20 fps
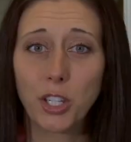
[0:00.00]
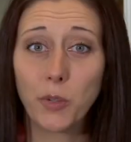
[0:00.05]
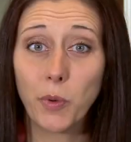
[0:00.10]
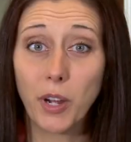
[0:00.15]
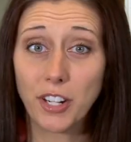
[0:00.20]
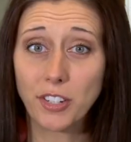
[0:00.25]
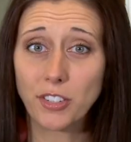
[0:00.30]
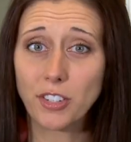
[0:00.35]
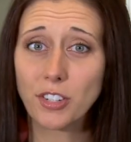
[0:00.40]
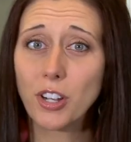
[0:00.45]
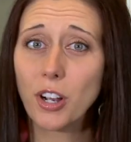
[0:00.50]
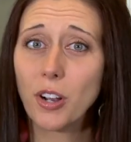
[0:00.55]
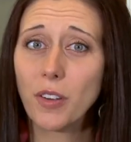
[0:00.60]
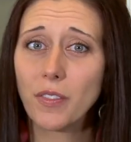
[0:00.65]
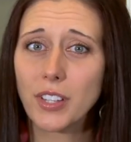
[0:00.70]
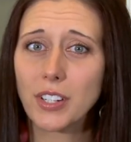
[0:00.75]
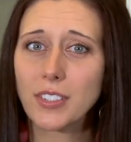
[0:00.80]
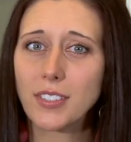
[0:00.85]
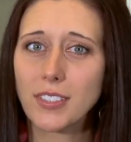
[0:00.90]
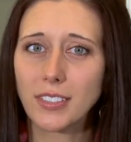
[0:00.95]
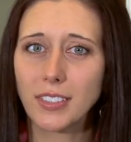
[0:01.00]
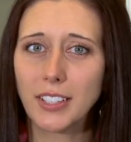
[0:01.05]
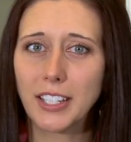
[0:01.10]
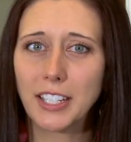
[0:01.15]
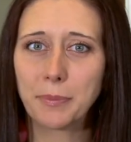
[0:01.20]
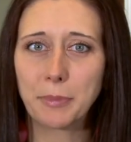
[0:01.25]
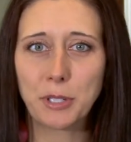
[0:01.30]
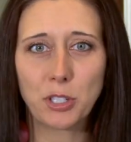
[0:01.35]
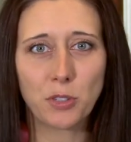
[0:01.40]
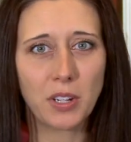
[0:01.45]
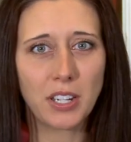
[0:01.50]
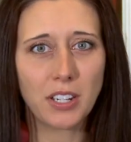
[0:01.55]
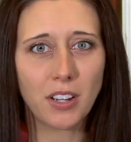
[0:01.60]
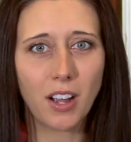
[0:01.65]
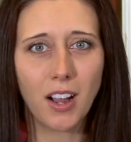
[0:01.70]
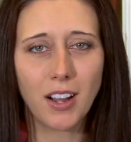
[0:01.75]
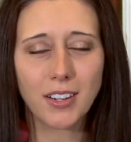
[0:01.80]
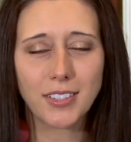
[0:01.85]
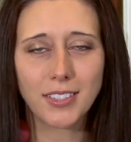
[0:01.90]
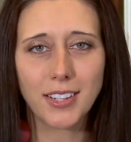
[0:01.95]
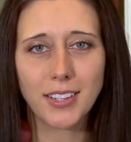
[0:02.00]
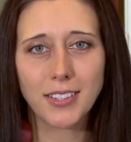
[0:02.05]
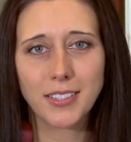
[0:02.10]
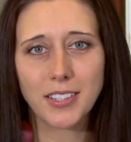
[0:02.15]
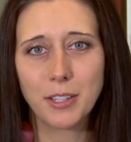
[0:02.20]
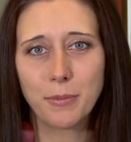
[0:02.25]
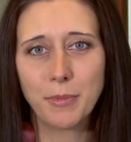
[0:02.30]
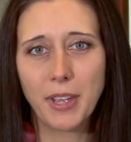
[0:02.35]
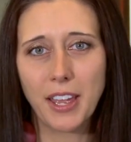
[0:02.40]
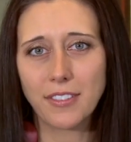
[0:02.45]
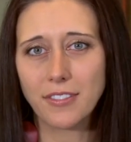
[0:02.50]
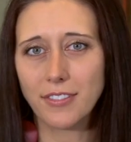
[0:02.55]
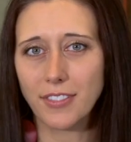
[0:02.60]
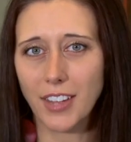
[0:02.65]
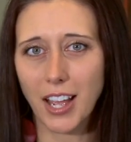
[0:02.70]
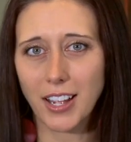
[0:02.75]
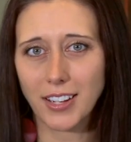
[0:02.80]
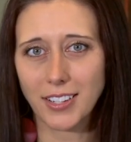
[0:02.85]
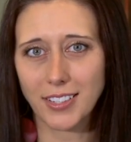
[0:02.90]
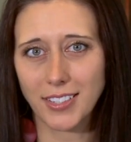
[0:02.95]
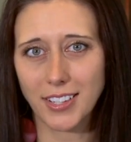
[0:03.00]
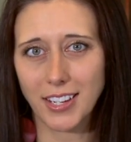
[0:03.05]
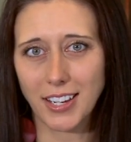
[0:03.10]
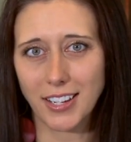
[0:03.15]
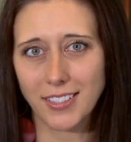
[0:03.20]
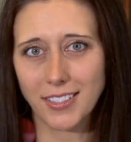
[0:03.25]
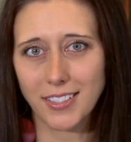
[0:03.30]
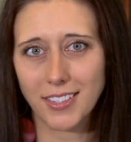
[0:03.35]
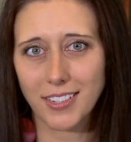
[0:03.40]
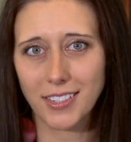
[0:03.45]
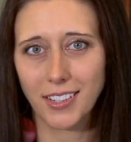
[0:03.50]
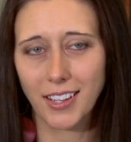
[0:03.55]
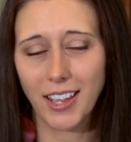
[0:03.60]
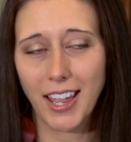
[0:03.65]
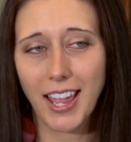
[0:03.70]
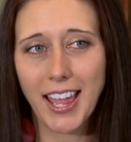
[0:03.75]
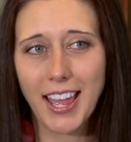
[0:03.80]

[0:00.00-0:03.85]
You wanted to know if there's a link between autism and vaccines.